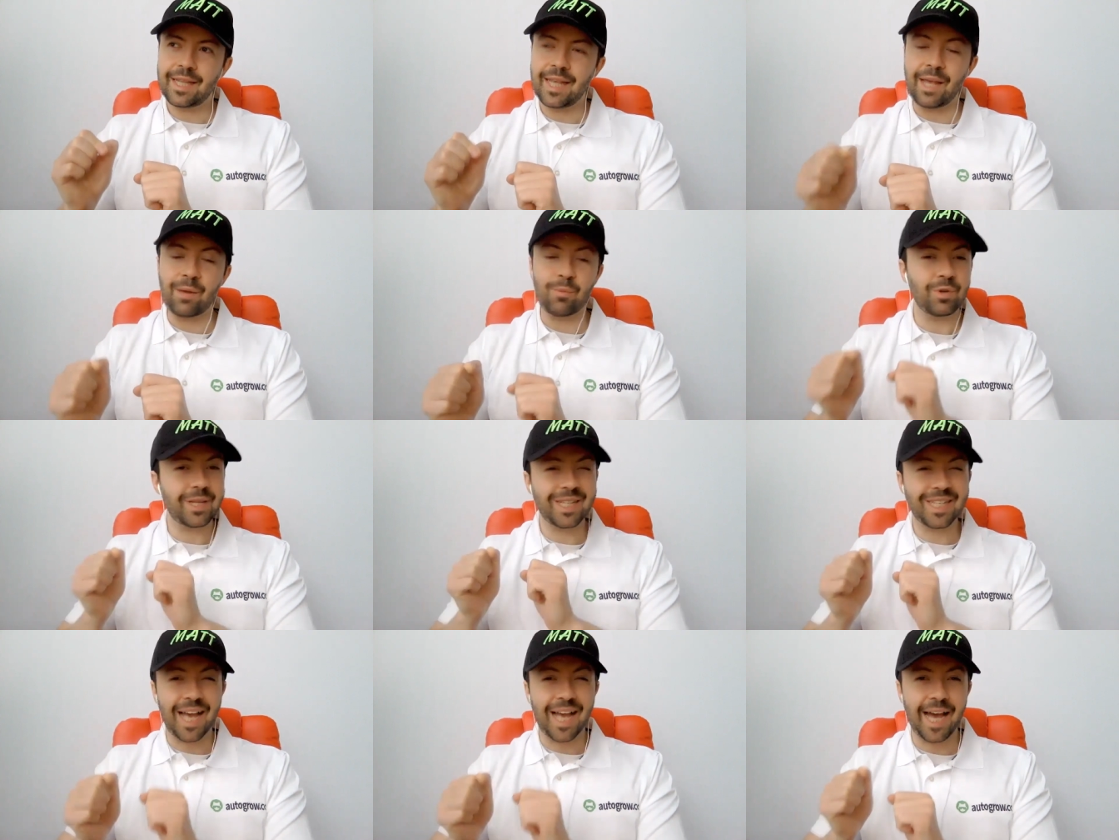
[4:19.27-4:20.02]
it really
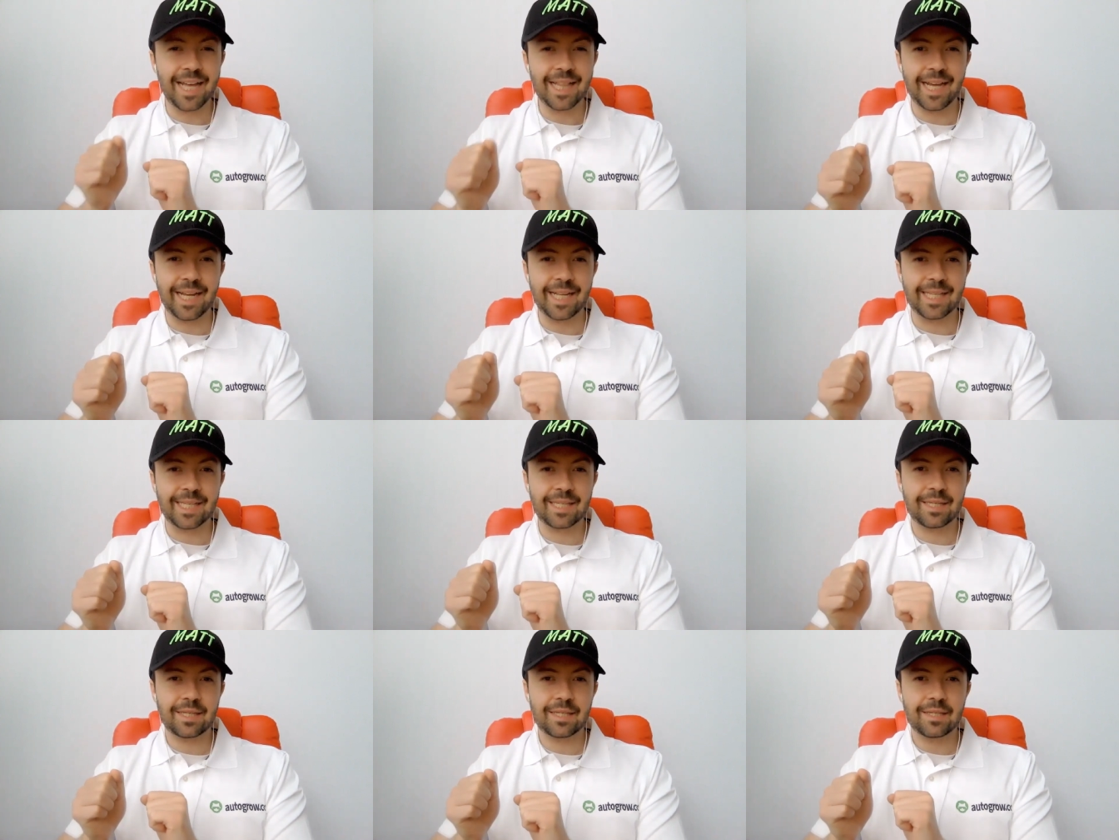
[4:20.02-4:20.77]
just
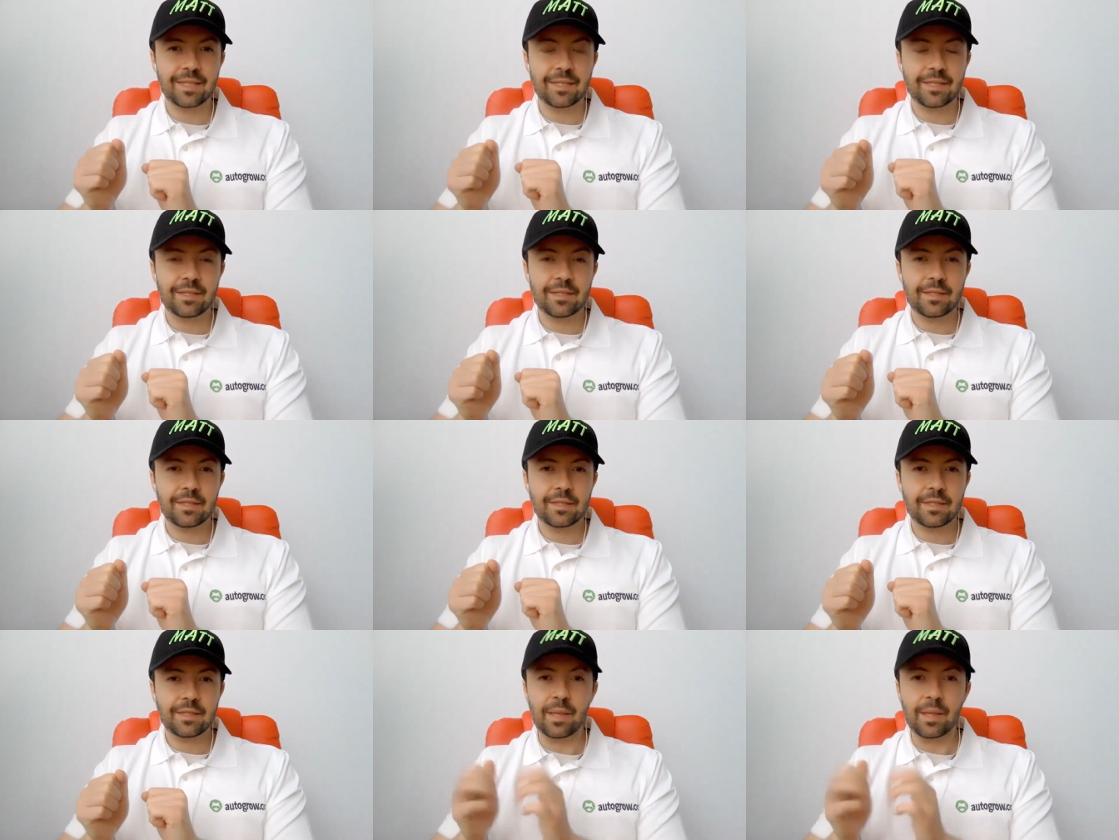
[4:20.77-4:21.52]
highlights
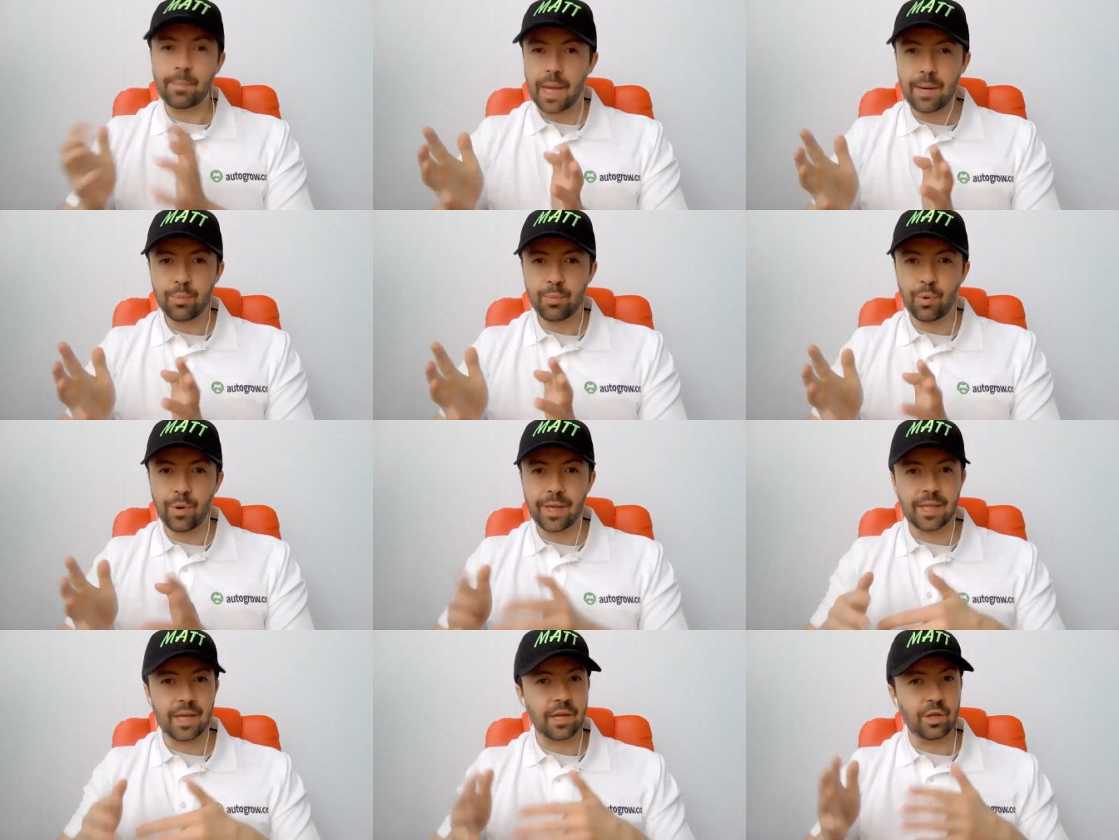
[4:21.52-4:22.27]
the pain
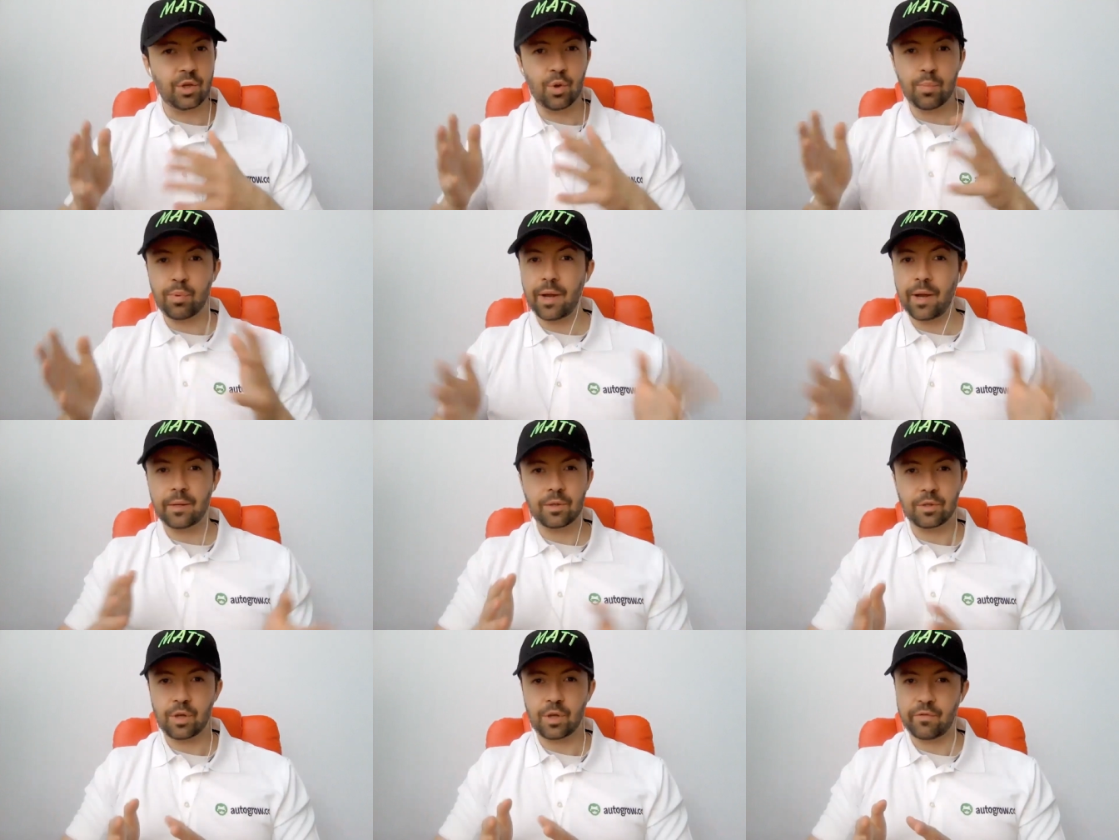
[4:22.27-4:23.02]
point that your
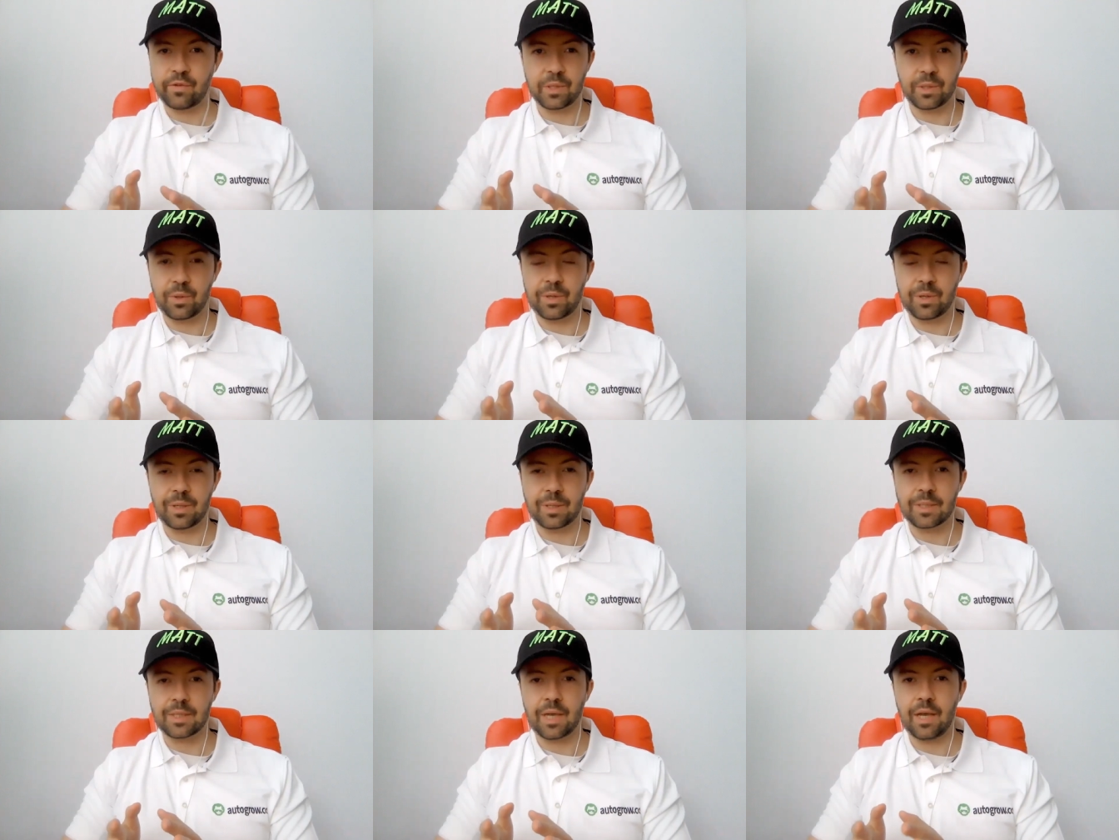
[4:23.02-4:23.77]
product or service is looking
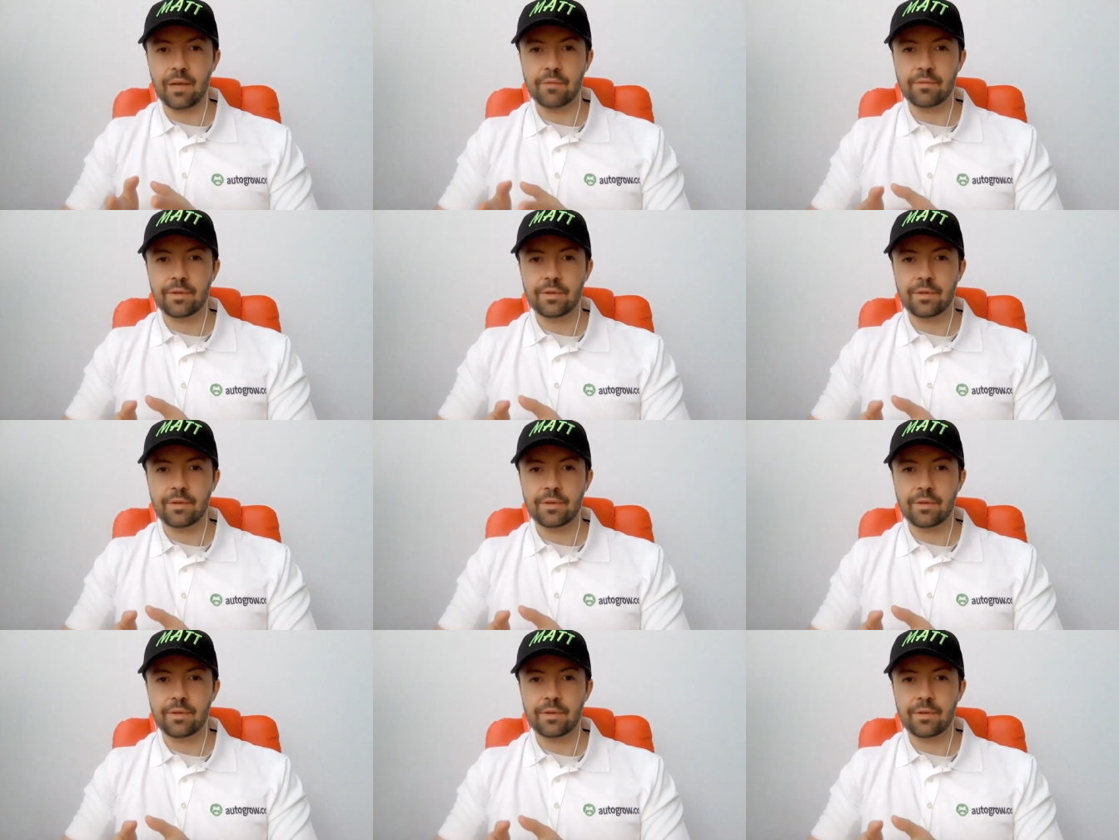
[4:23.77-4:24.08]
to solve.